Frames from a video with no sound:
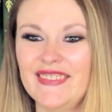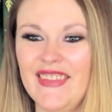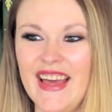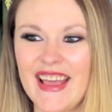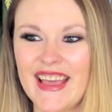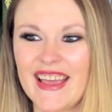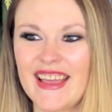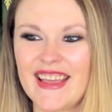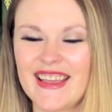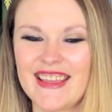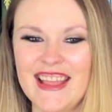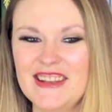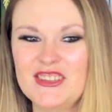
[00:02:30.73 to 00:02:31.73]
like
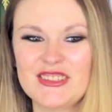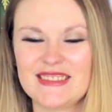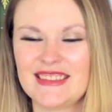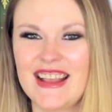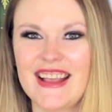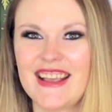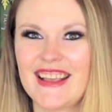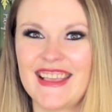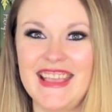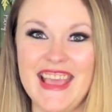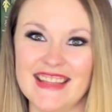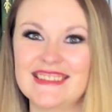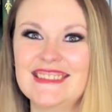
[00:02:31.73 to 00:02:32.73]
it just like
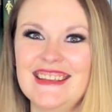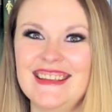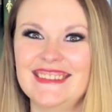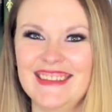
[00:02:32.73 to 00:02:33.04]
gets it.